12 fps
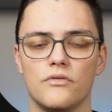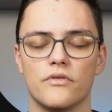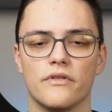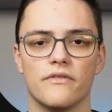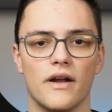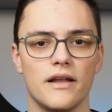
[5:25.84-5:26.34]
to
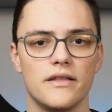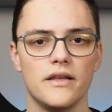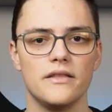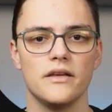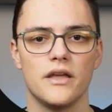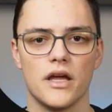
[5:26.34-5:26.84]

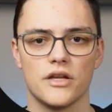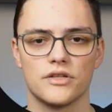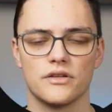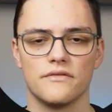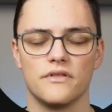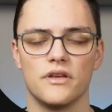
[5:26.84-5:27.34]
revalidate the
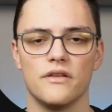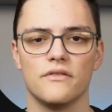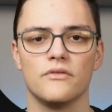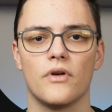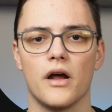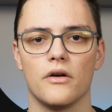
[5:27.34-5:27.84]
cache of the
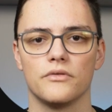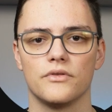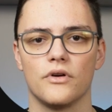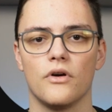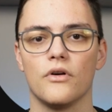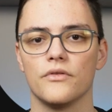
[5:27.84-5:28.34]
given
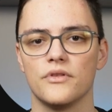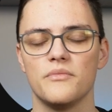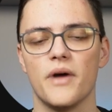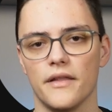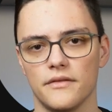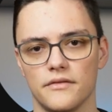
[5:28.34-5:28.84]
route on
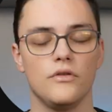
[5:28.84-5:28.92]
demand.